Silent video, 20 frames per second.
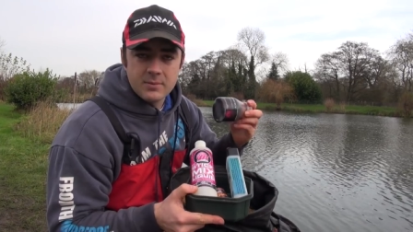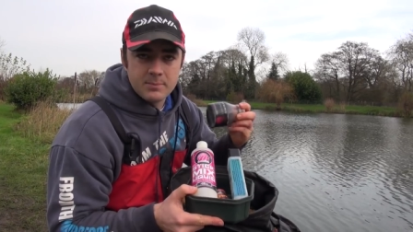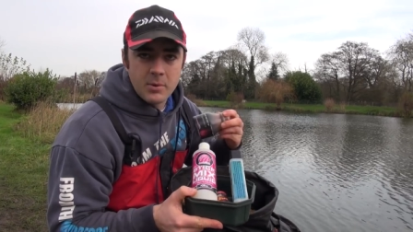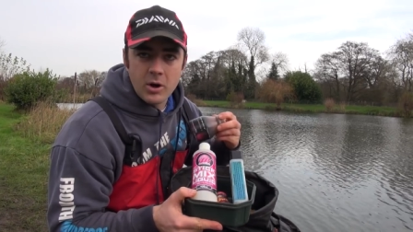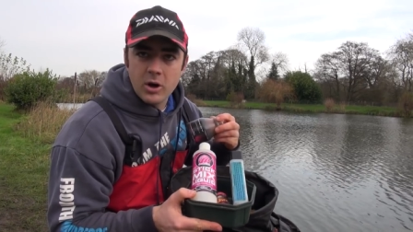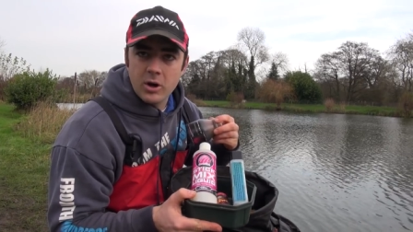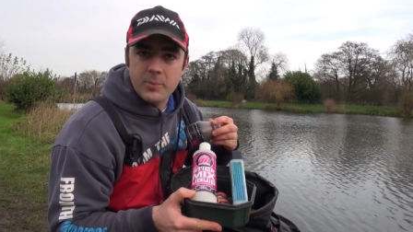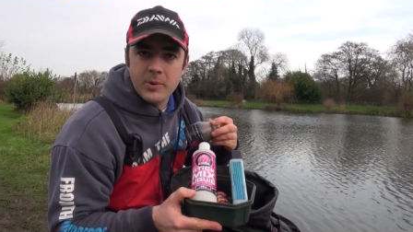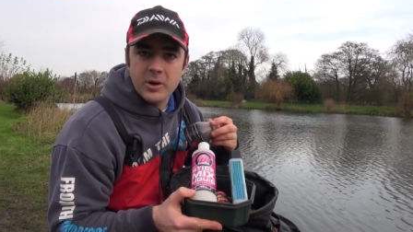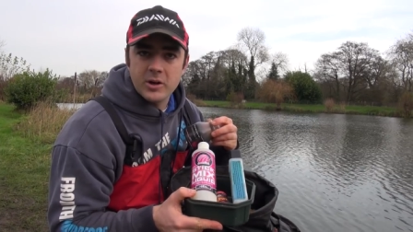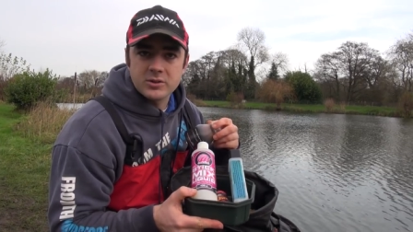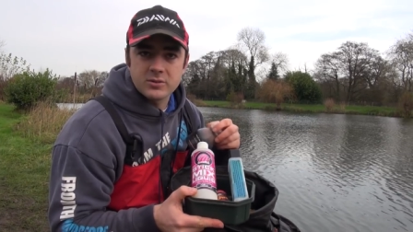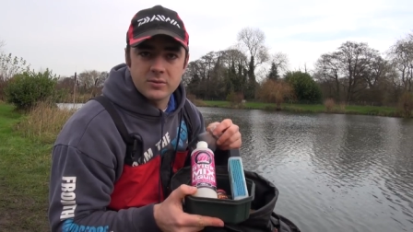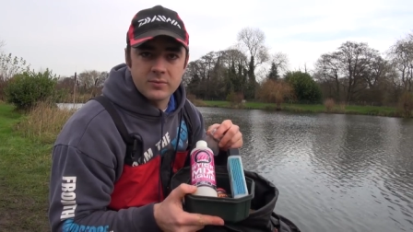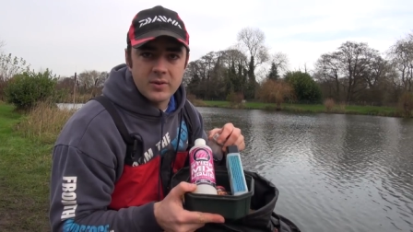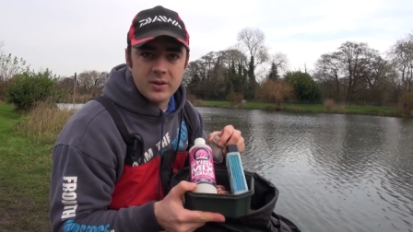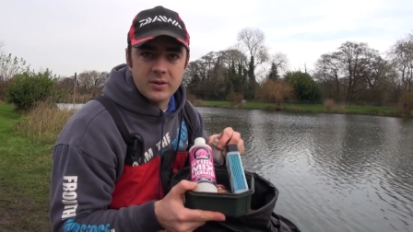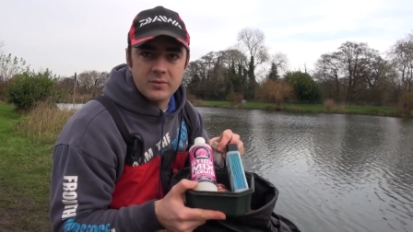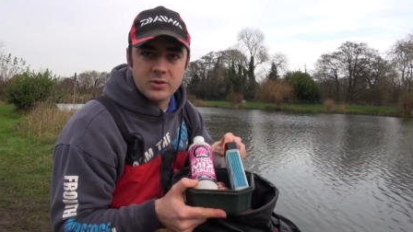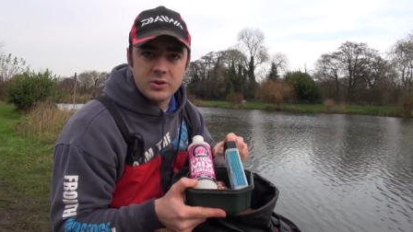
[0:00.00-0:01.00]
My personal
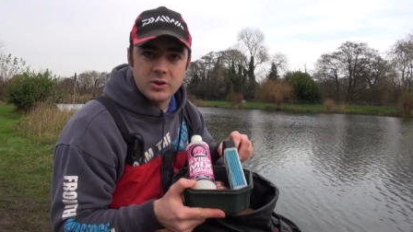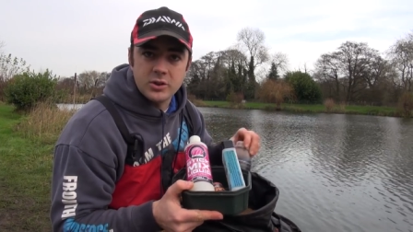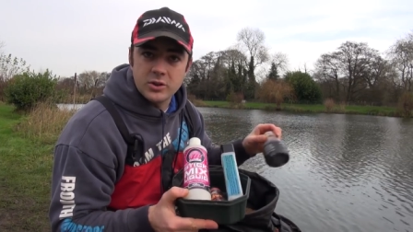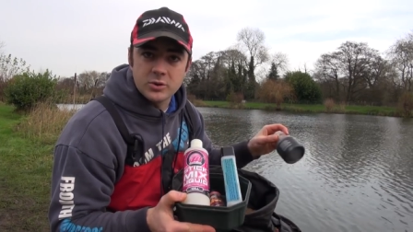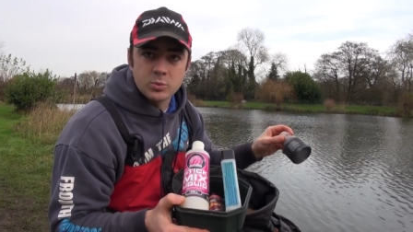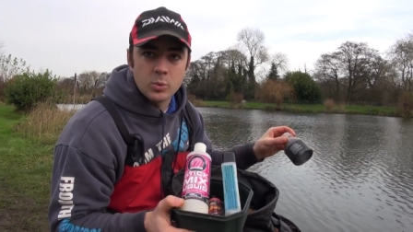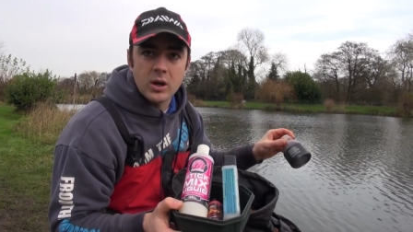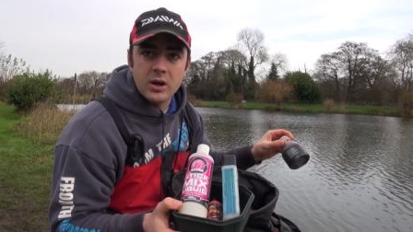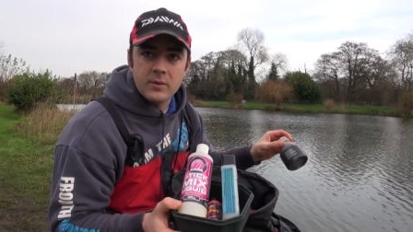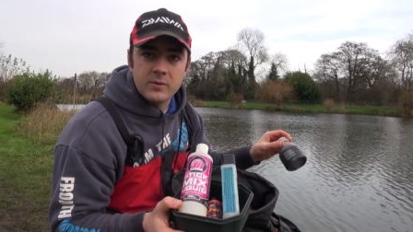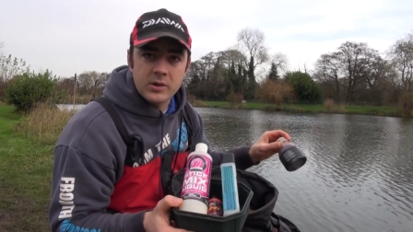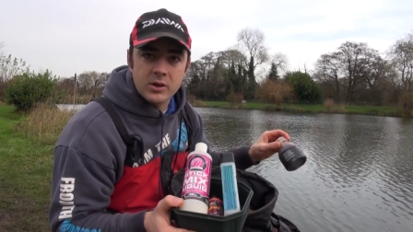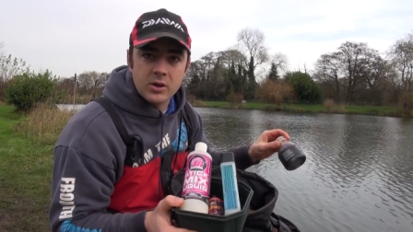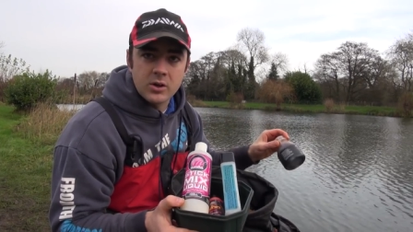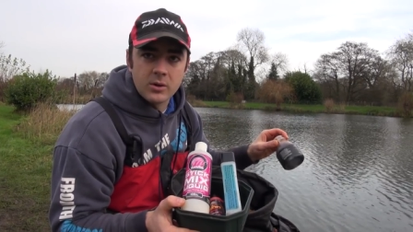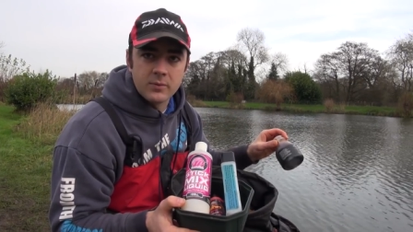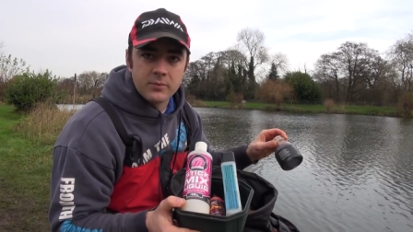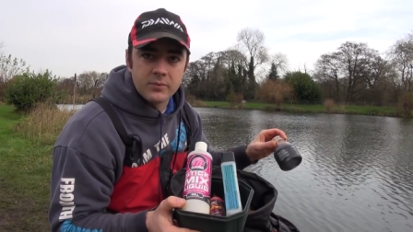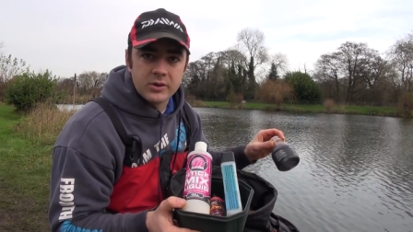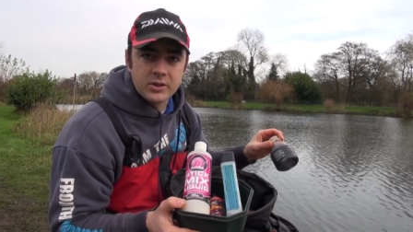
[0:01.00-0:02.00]
favourites, use whatever you're
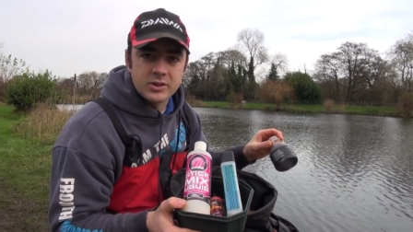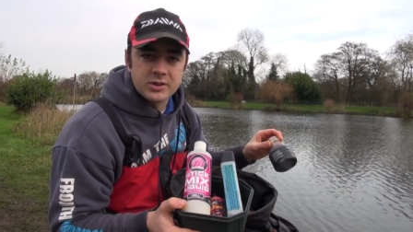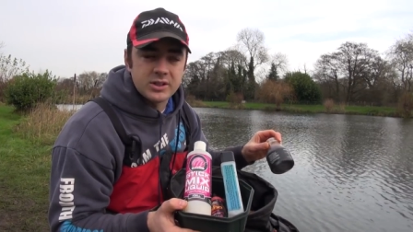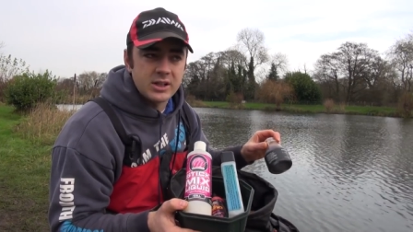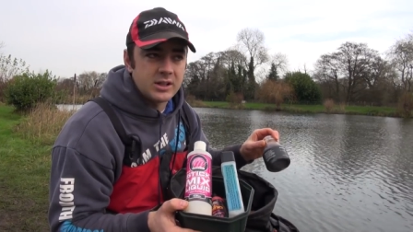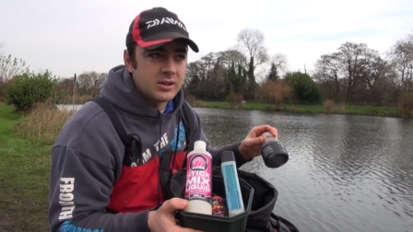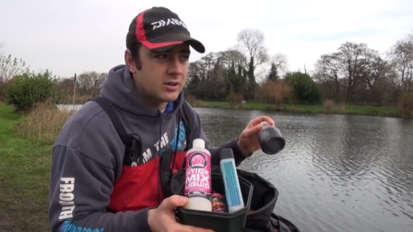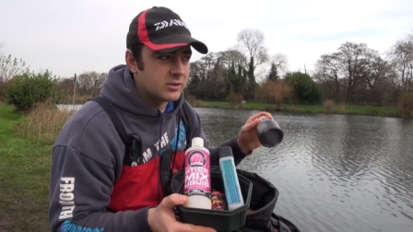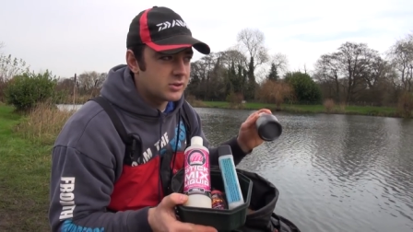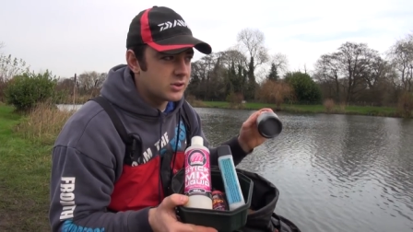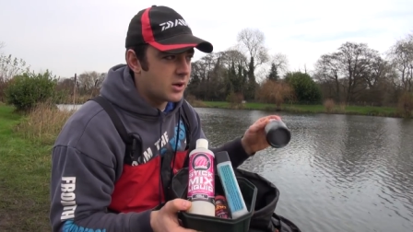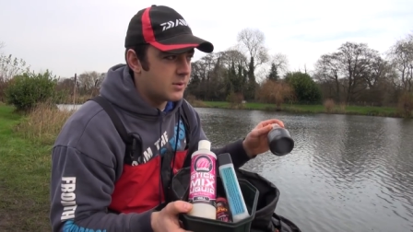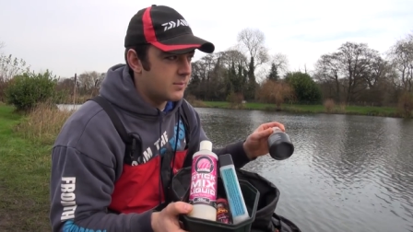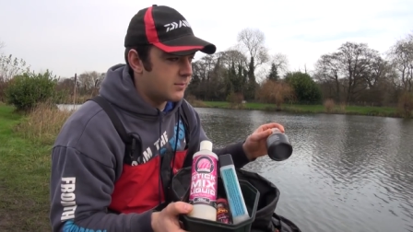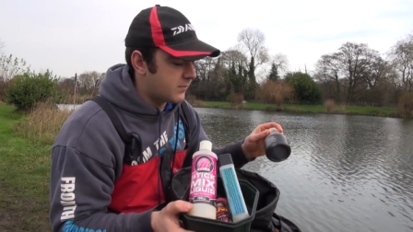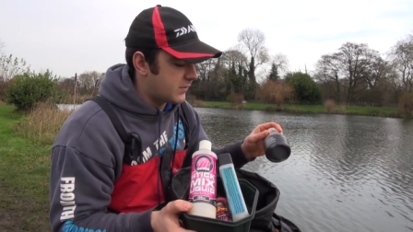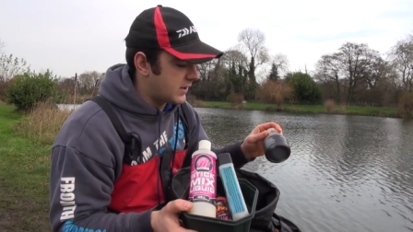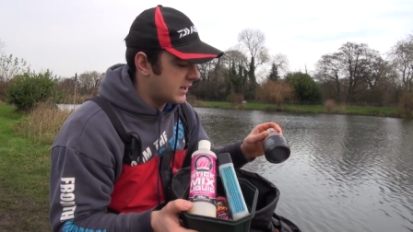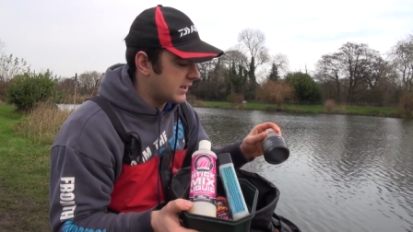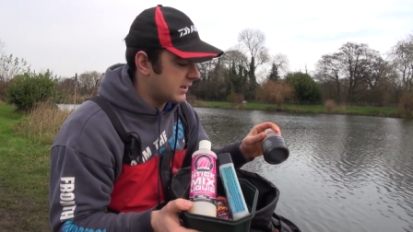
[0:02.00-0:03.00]
confident in. I
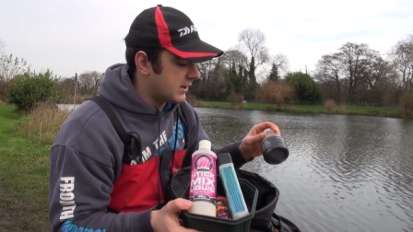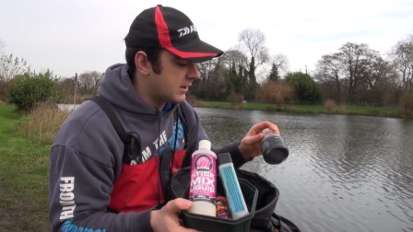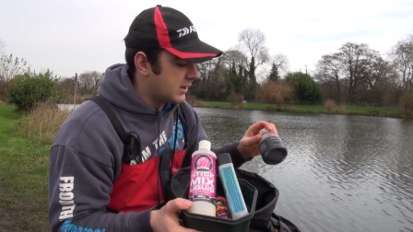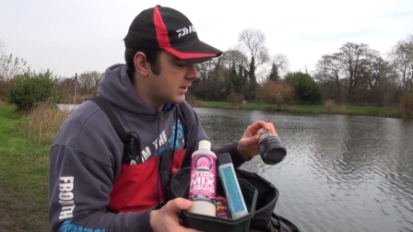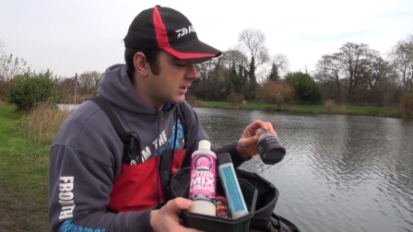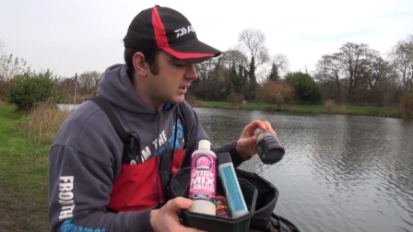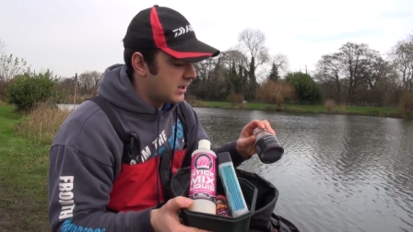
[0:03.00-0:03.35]
don't think